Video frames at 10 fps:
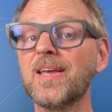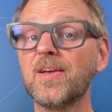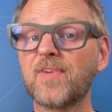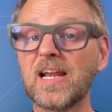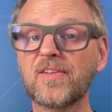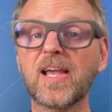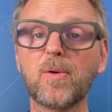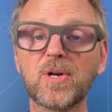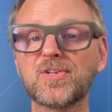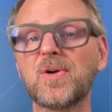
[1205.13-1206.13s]
Final thing I
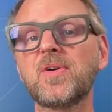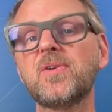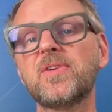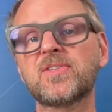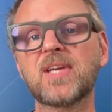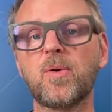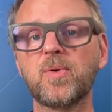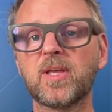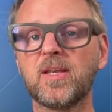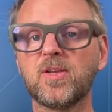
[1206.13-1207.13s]
want to show you is how
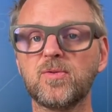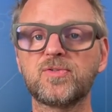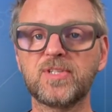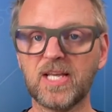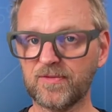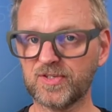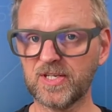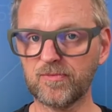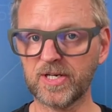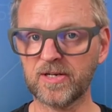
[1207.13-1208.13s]
we can use the
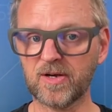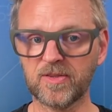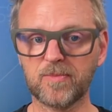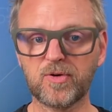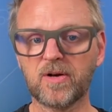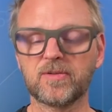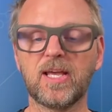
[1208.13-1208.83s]
NFC reader on the product.